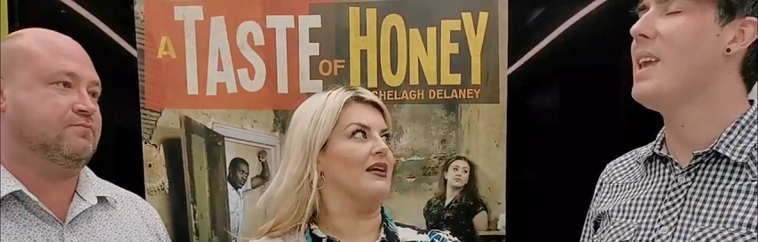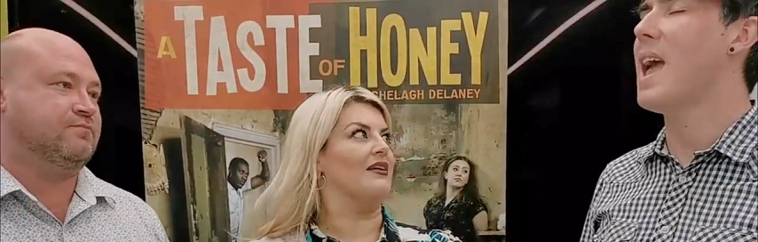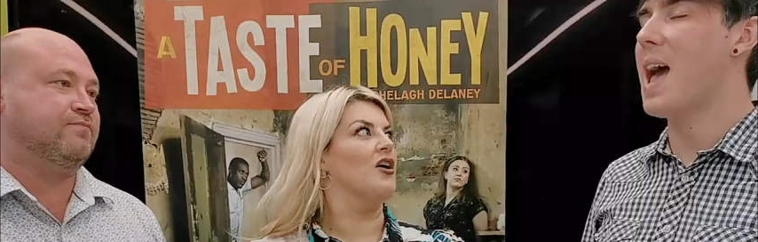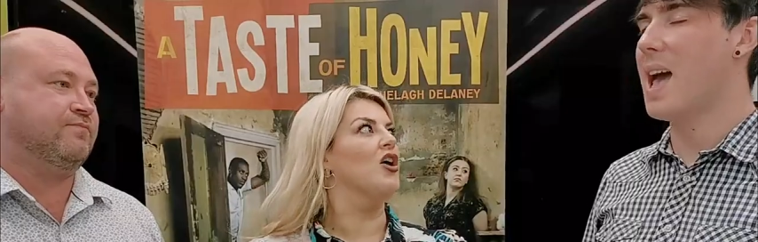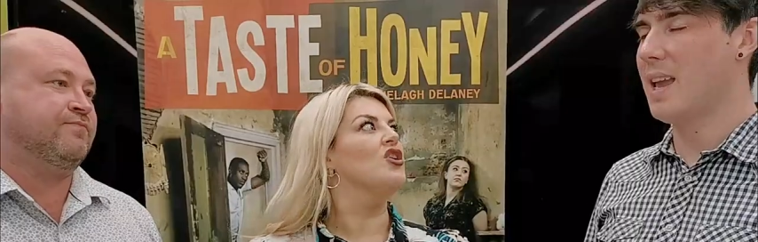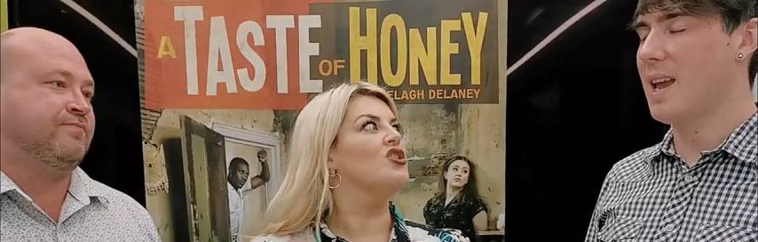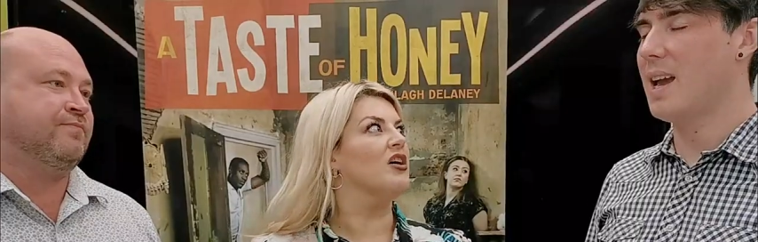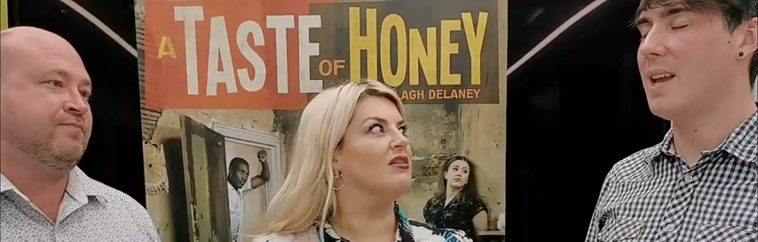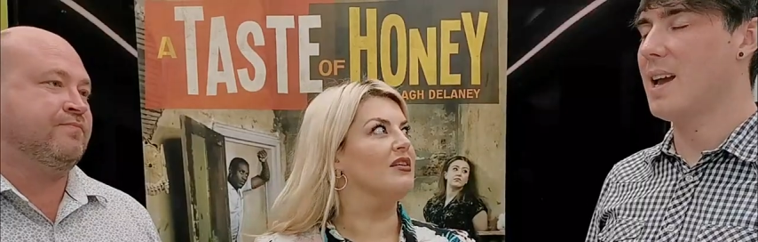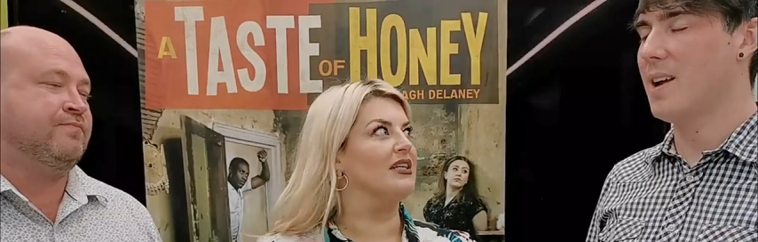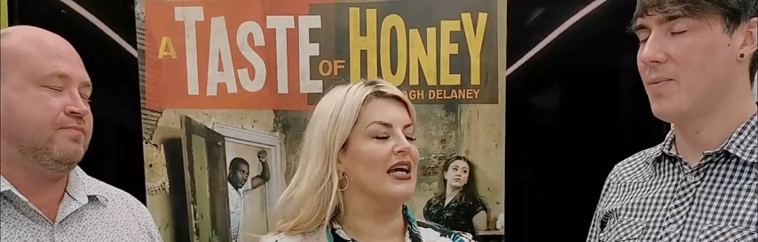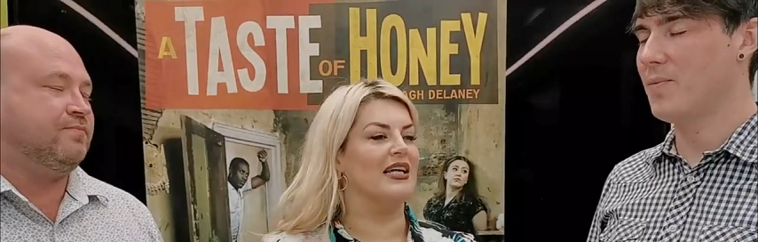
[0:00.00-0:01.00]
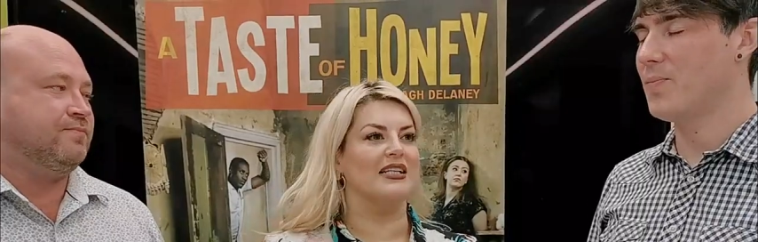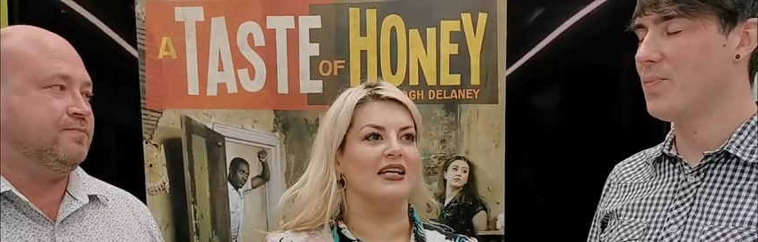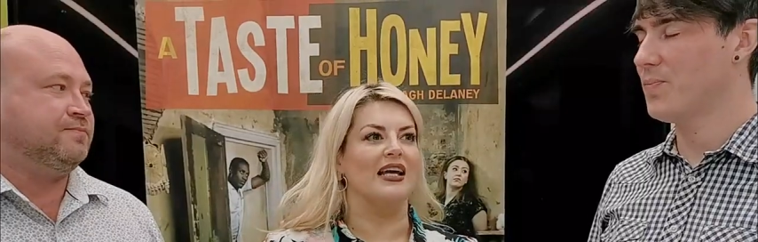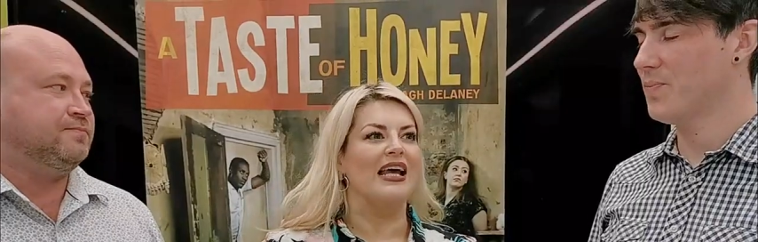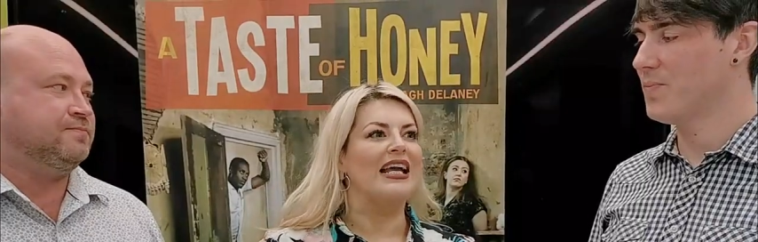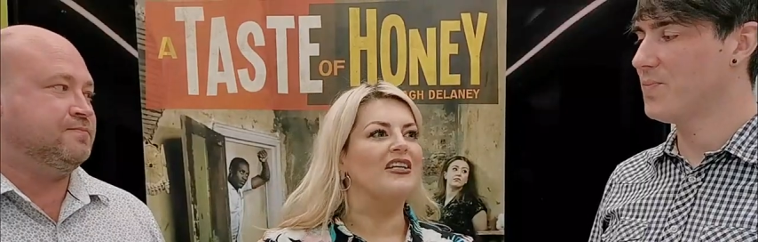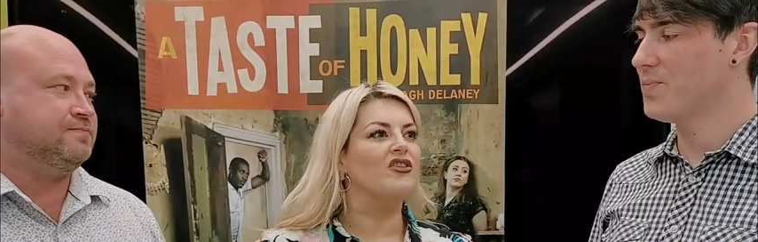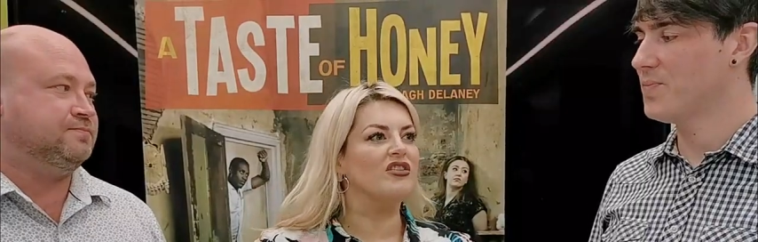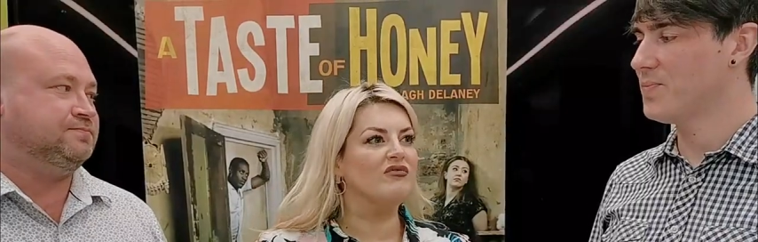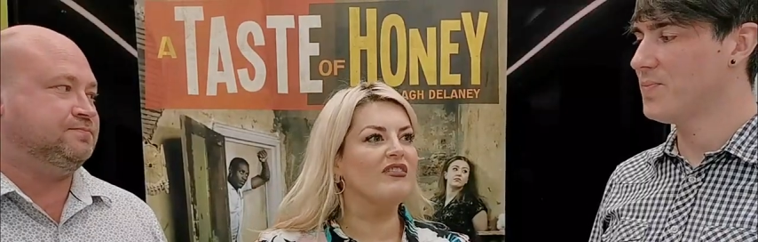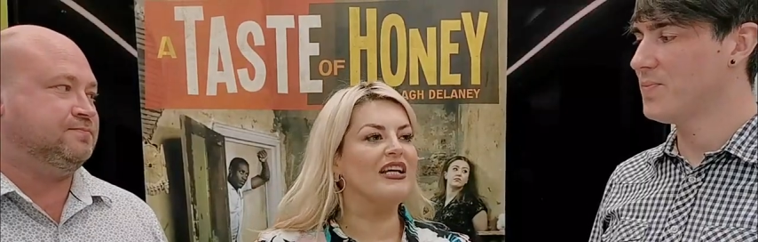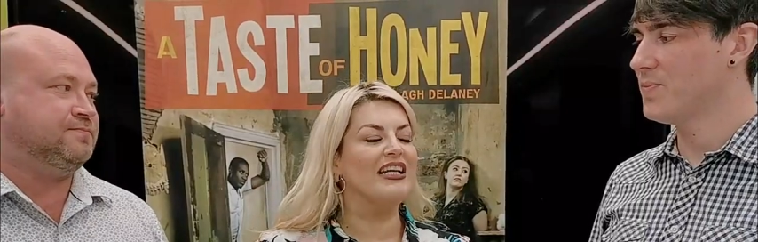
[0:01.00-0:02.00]
Speaker 1: it. Yeah, yeah. Totally yeah. get it.
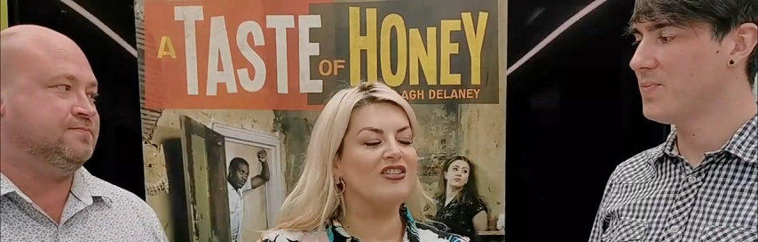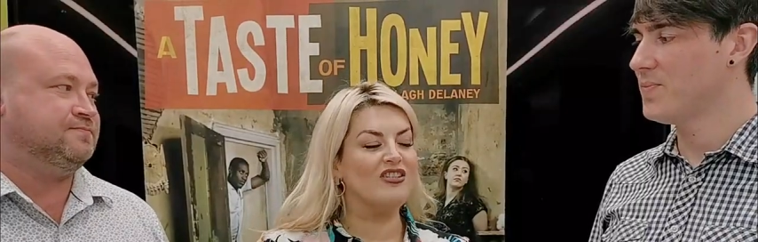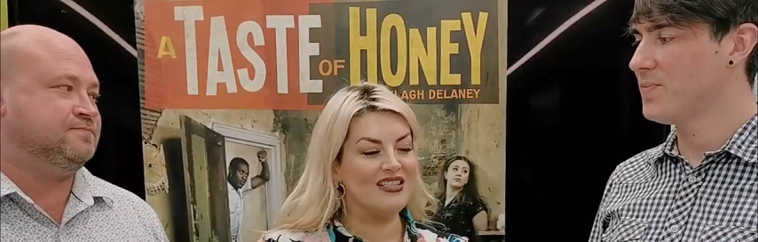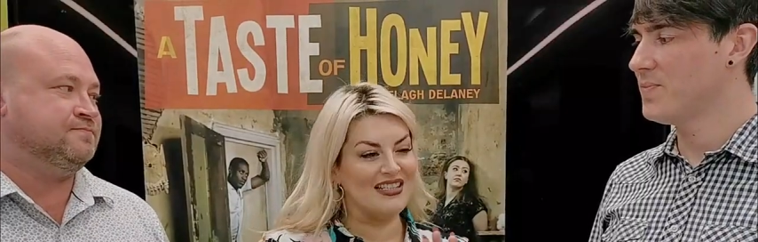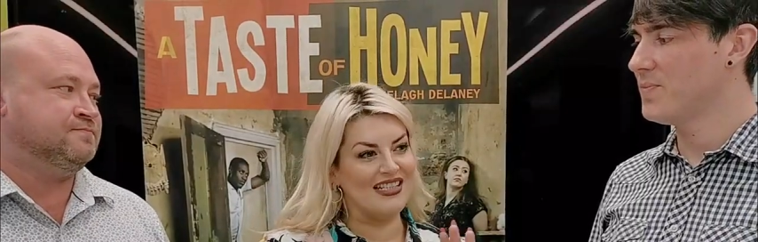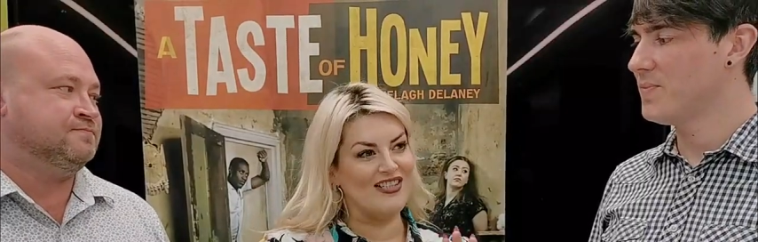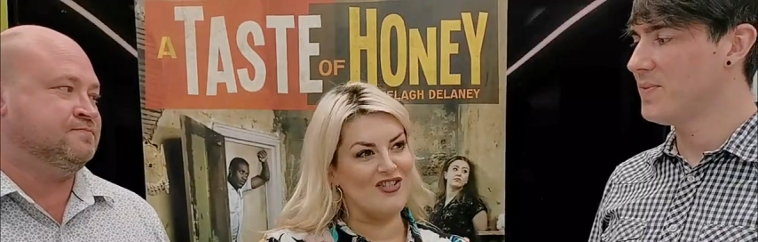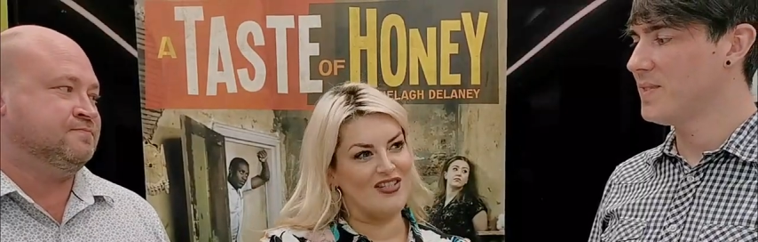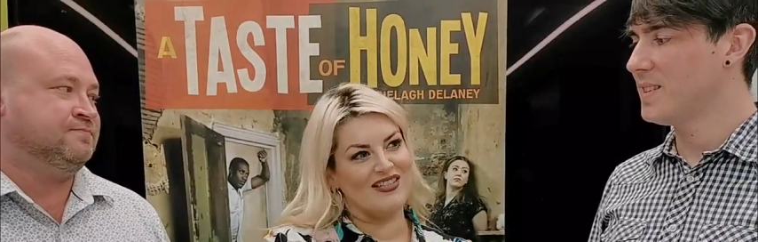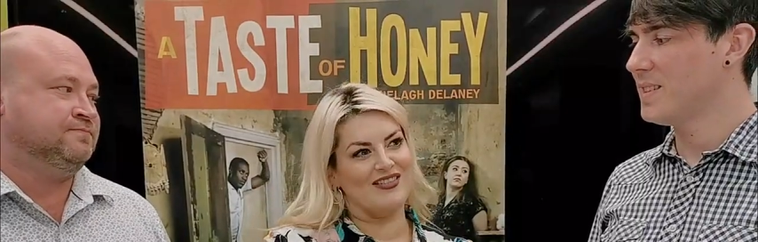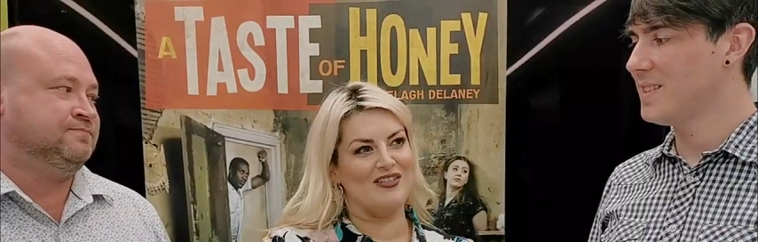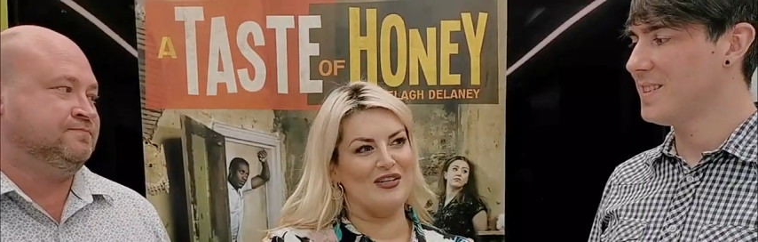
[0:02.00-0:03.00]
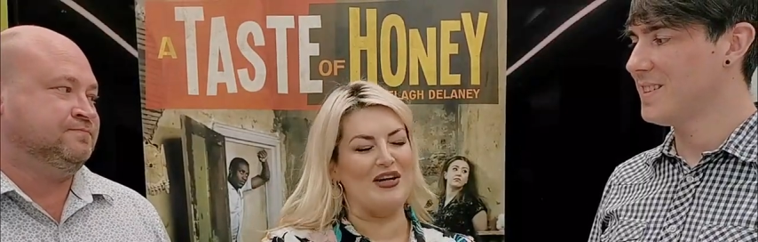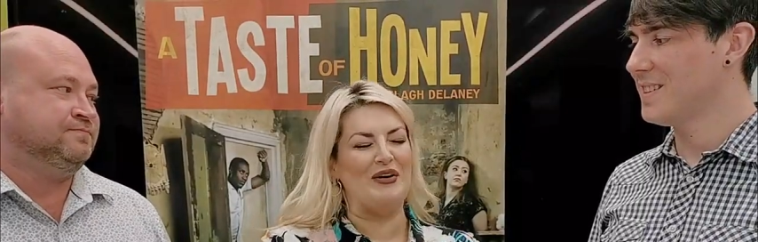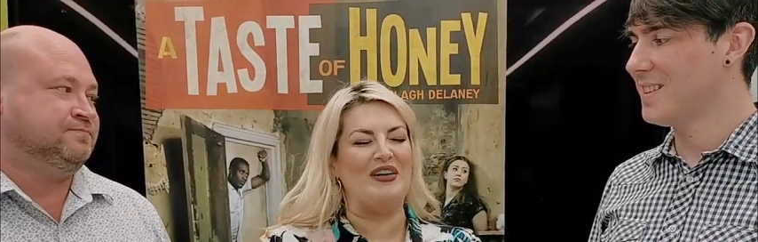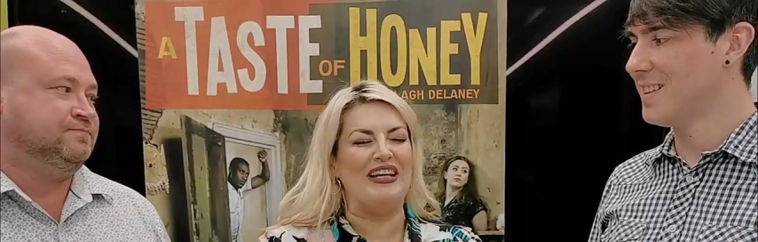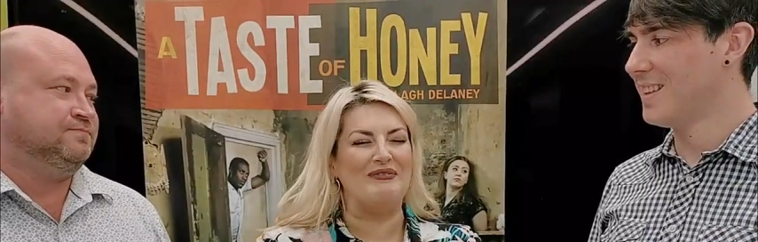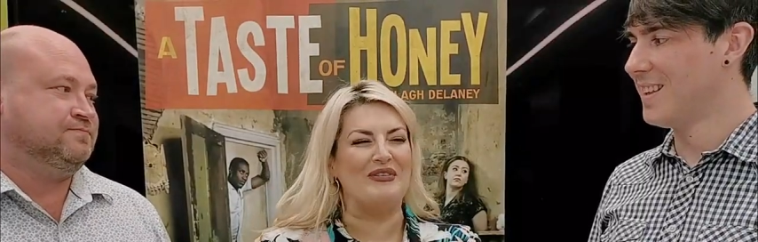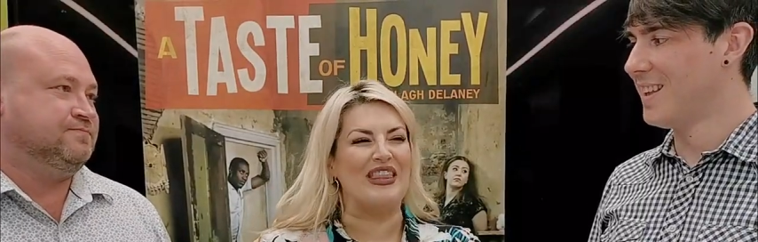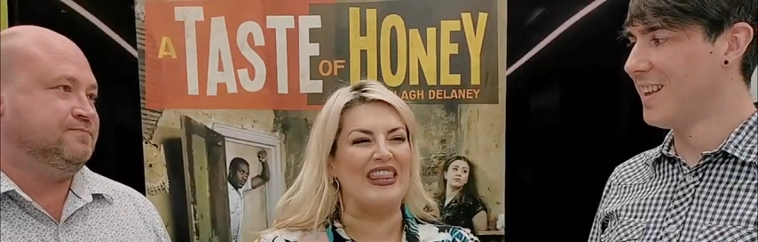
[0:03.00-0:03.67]
Doesn't really. It's just. It's just. but